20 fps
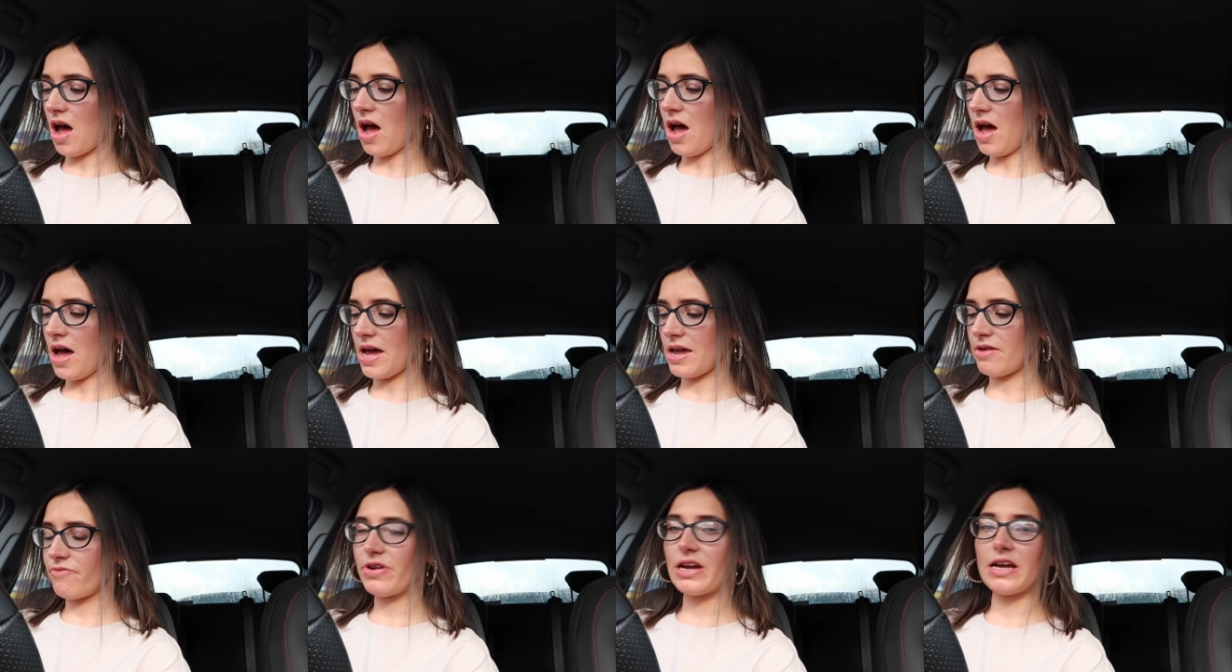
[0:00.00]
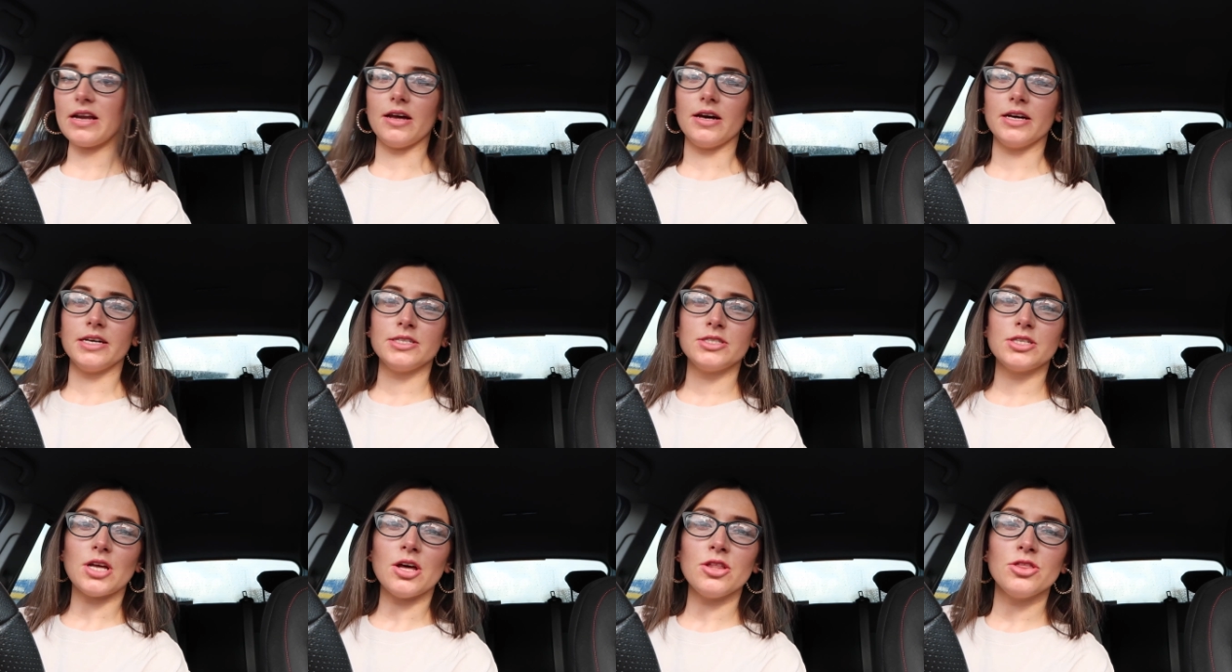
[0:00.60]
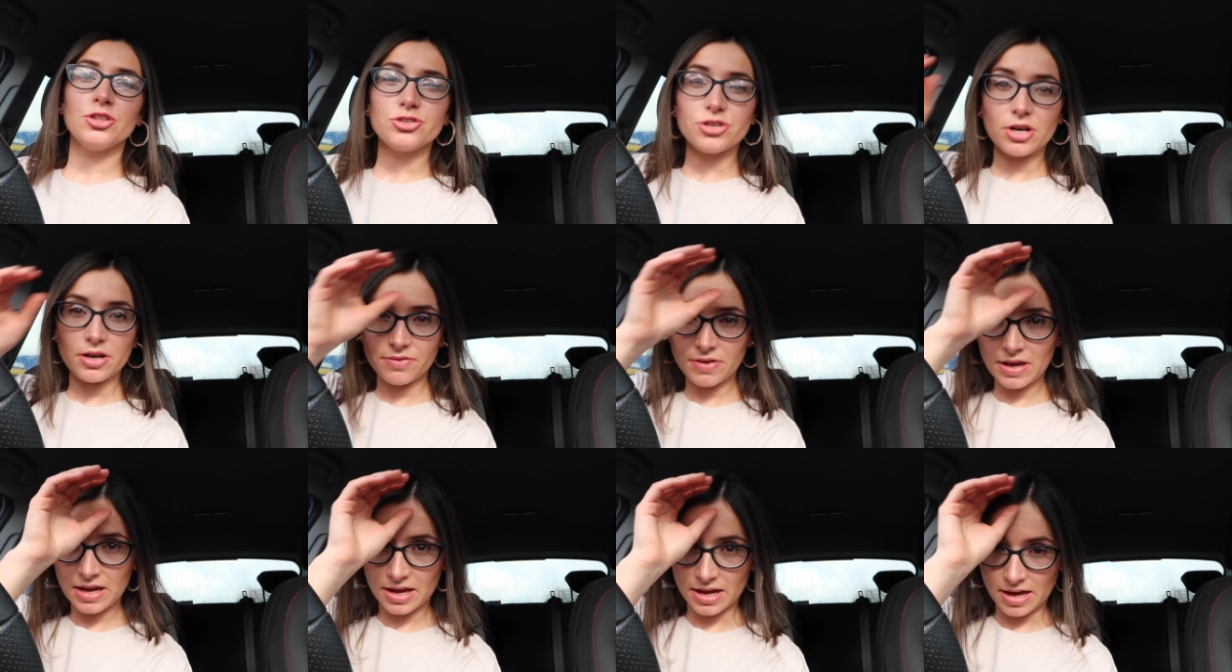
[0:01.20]
I realised on the
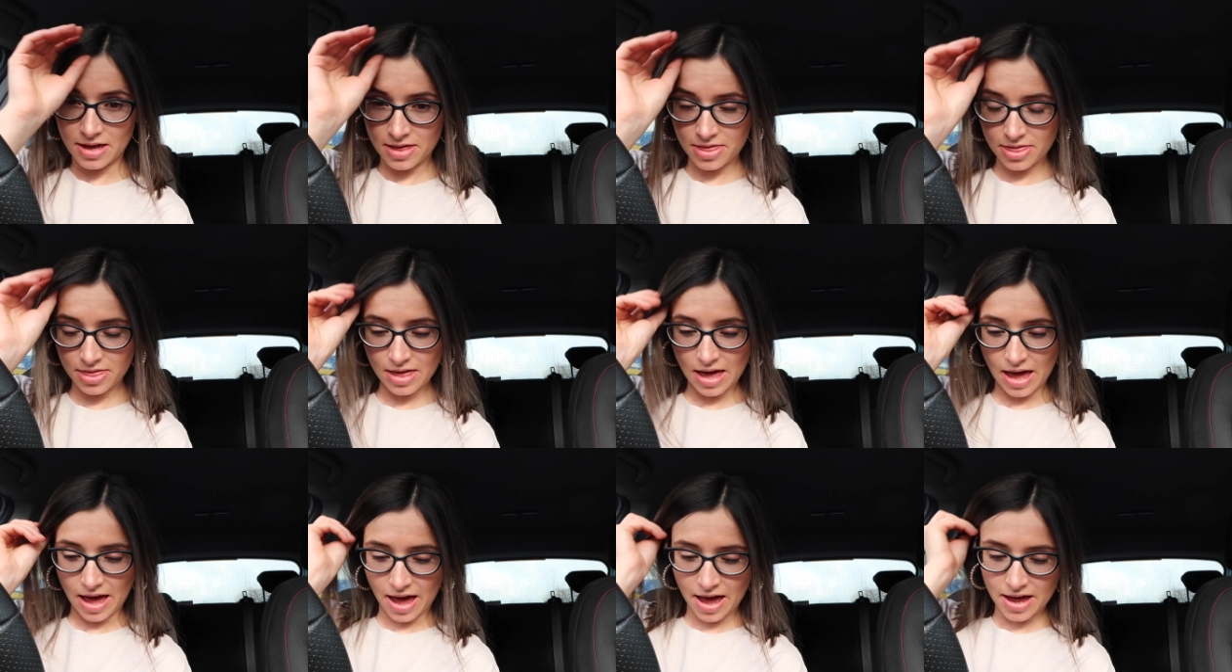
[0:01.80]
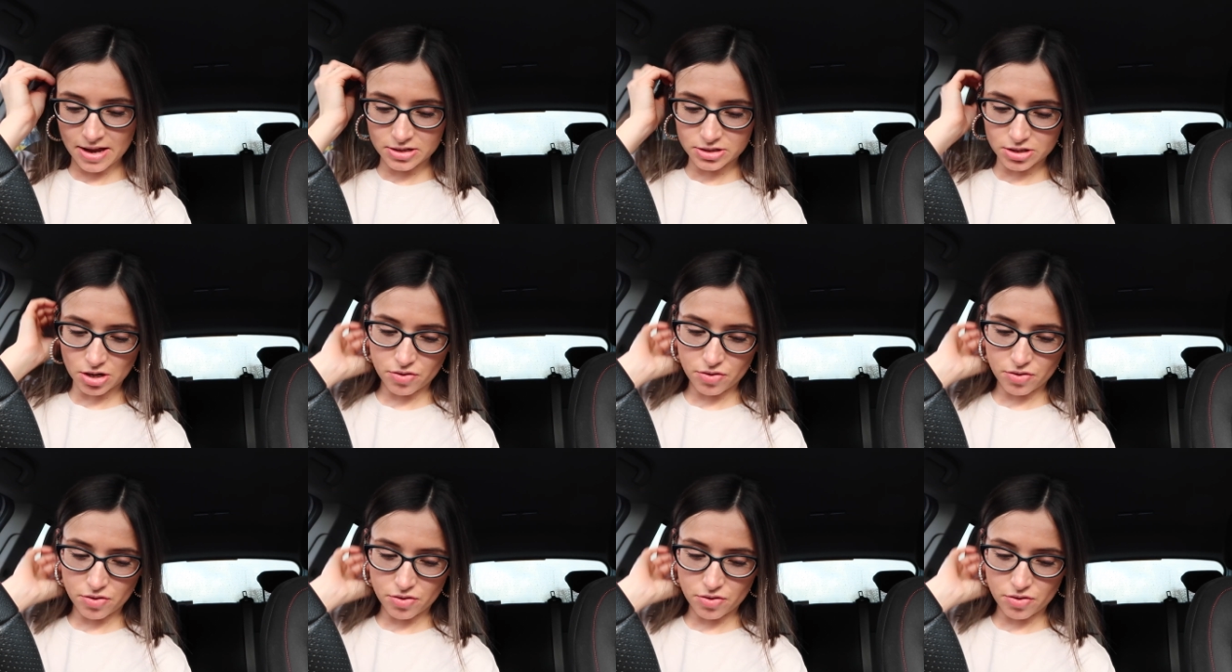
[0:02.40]
drive here that